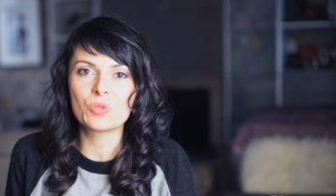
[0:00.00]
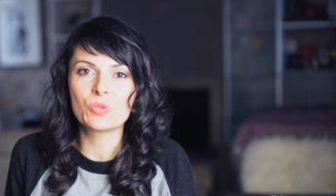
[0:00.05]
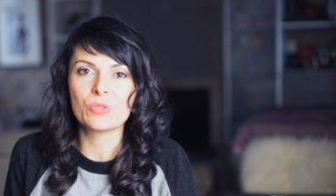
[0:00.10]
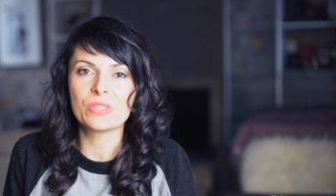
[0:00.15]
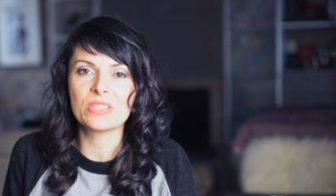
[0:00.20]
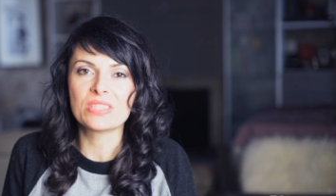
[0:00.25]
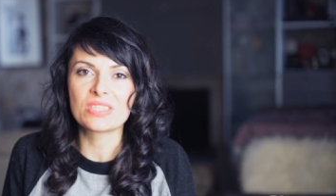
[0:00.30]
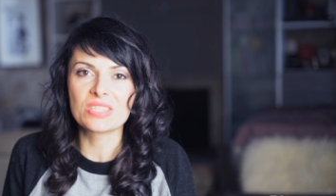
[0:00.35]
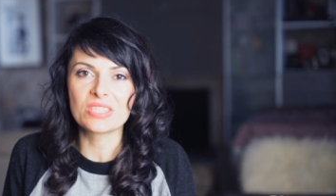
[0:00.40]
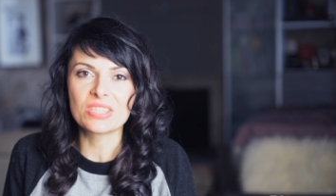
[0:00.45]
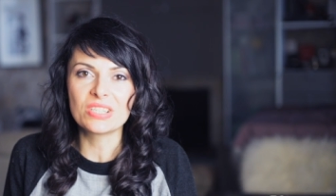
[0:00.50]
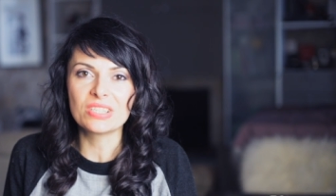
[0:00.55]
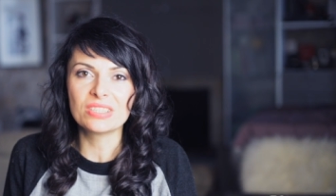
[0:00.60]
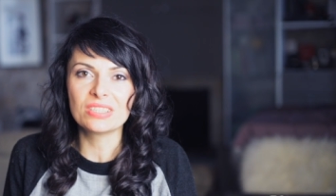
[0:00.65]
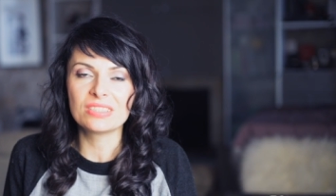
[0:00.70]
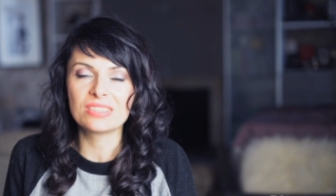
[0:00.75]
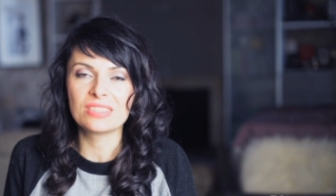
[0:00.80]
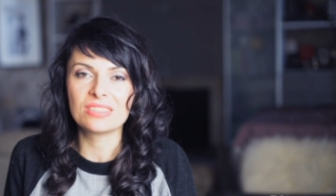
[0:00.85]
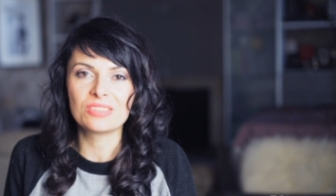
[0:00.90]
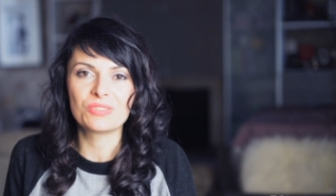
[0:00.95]
to insert
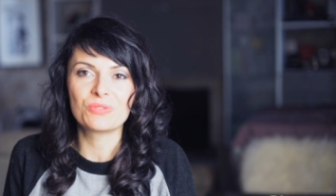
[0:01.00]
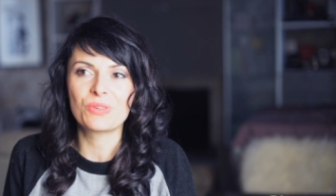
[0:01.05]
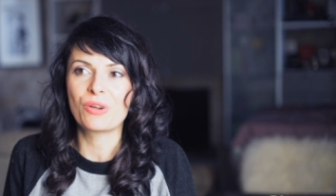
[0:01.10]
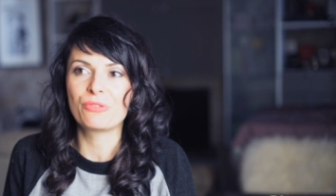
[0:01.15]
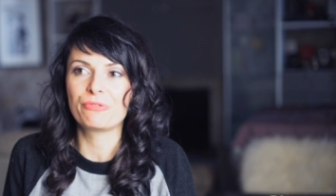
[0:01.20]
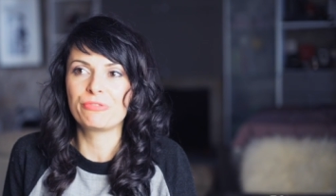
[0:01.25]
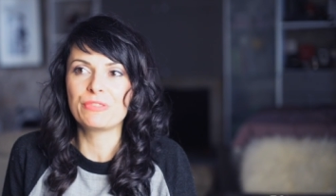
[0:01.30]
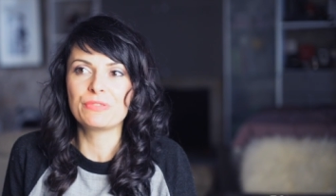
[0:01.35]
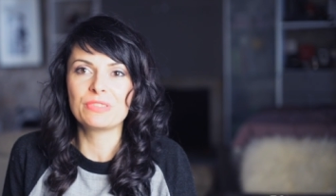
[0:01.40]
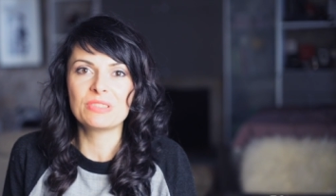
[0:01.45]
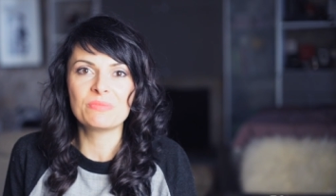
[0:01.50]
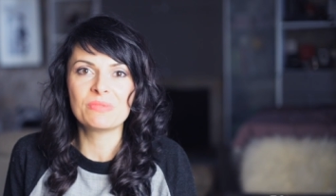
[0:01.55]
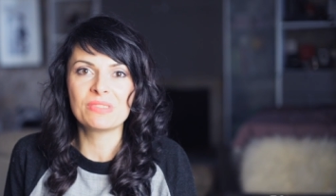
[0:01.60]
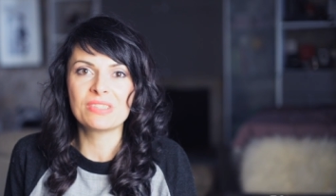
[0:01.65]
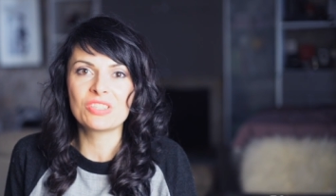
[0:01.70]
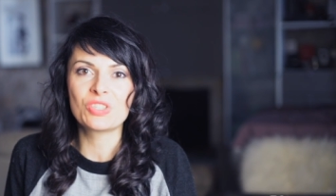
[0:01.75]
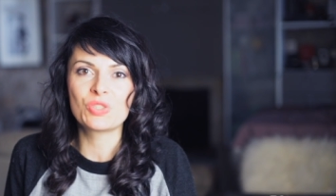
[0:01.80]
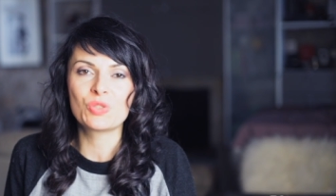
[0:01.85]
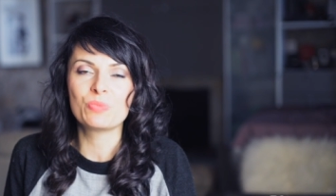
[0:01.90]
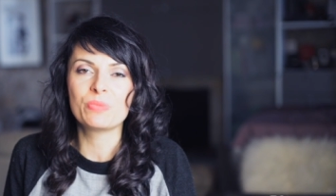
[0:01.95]
it and around 15
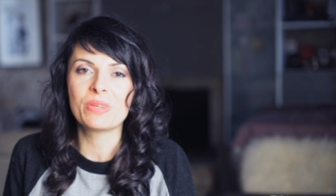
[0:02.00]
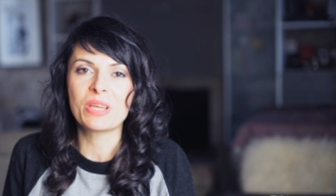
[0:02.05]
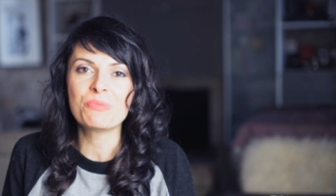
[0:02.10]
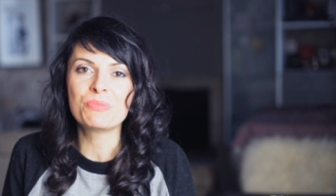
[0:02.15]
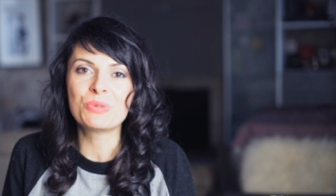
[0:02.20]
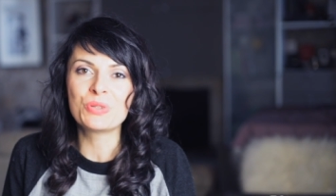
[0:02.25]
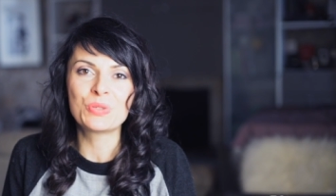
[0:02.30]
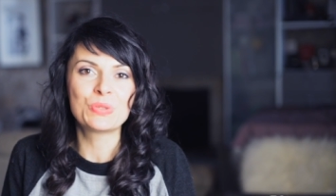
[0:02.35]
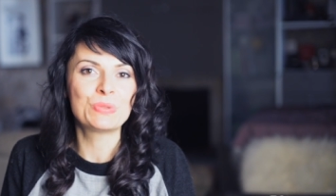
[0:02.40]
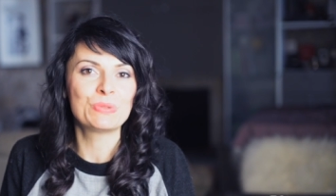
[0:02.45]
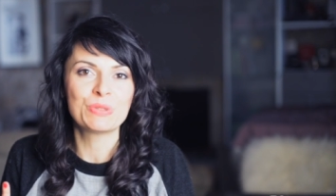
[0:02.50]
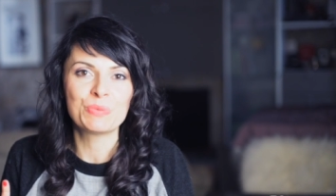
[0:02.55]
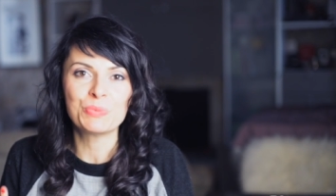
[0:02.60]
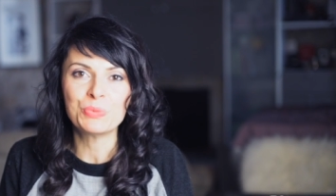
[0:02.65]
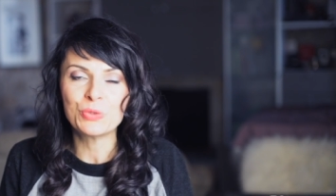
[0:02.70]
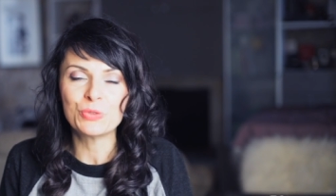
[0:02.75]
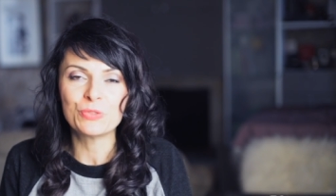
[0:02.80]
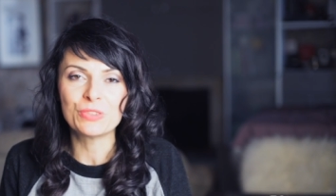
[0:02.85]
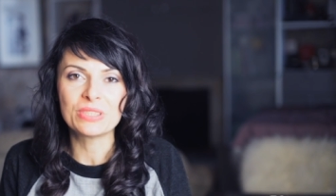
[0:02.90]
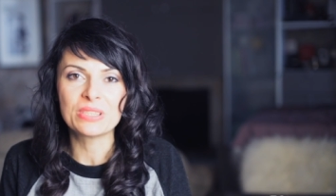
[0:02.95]
minutes to be able to
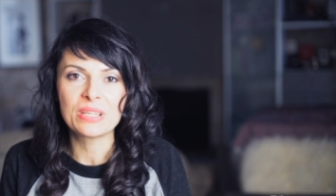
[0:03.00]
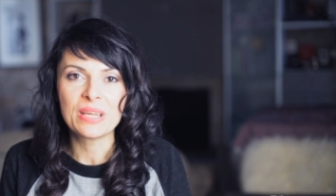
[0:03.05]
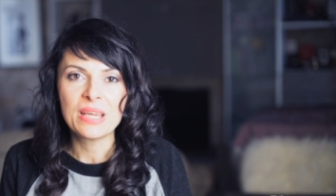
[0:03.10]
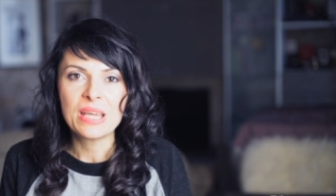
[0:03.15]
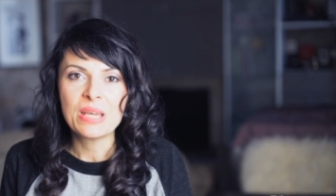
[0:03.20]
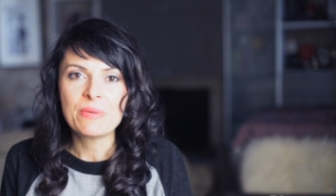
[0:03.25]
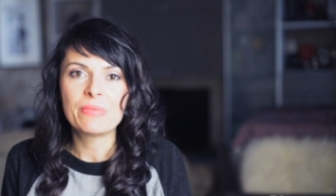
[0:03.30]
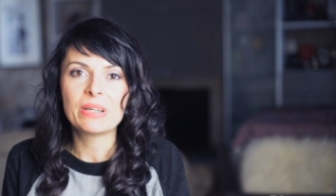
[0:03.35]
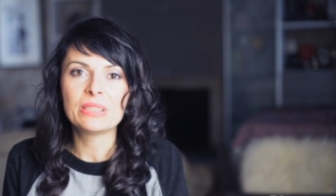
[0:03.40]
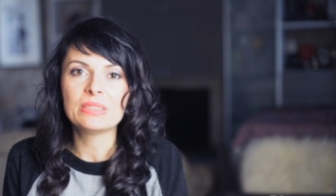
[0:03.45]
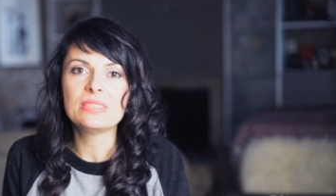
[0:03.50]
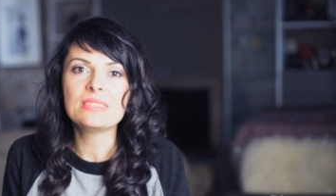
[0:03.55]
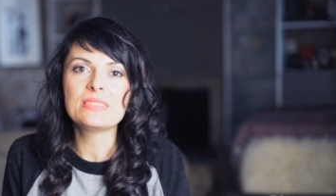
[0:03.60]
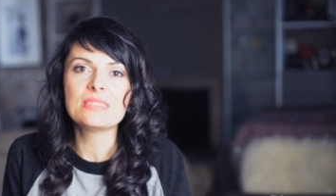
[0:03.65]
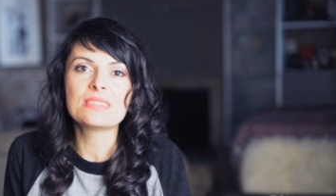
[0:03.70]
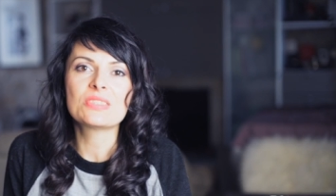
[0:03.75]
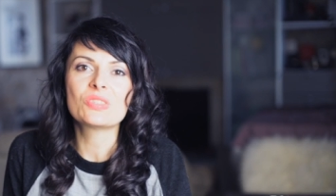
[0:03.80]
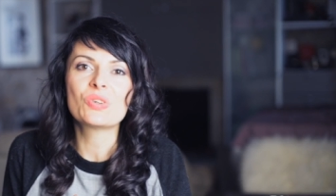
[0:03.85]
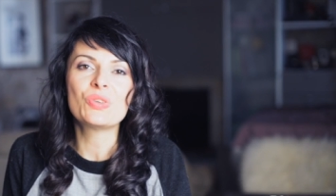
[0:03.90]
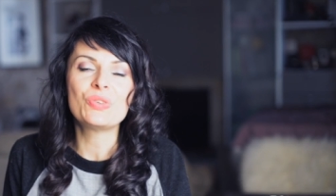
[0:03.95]
remove it. But this
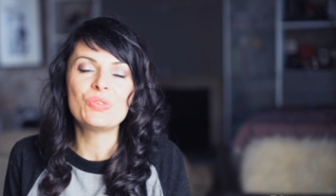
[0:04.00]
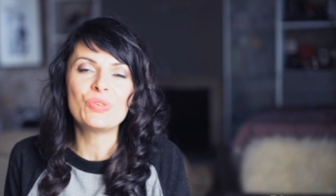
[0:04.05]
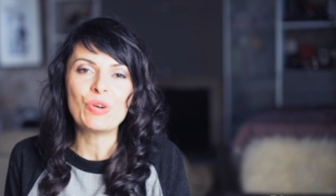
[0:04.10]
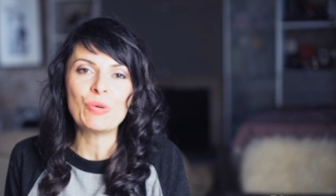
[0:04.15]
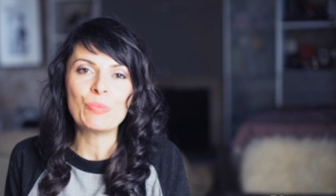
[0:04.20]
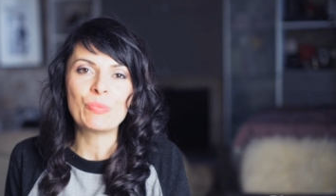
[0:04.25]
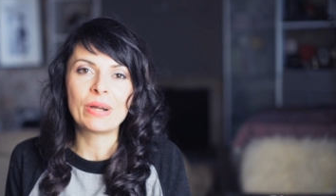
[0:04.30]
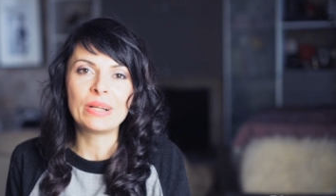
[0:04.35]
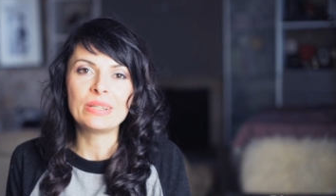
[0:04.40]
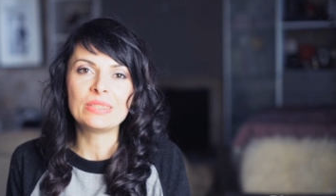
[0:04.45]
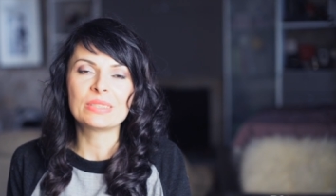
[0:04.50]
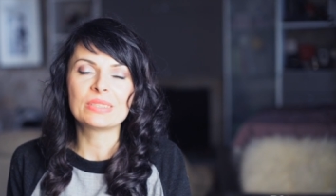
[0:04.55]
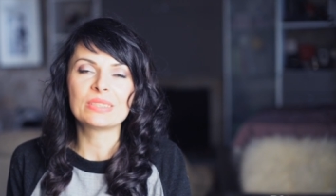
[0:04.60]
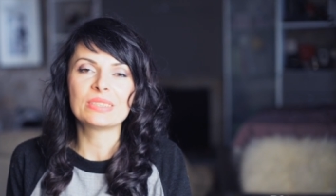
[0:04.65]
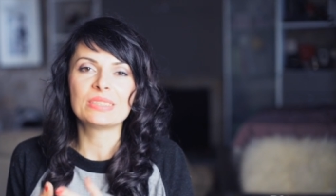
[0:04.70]
is all normal.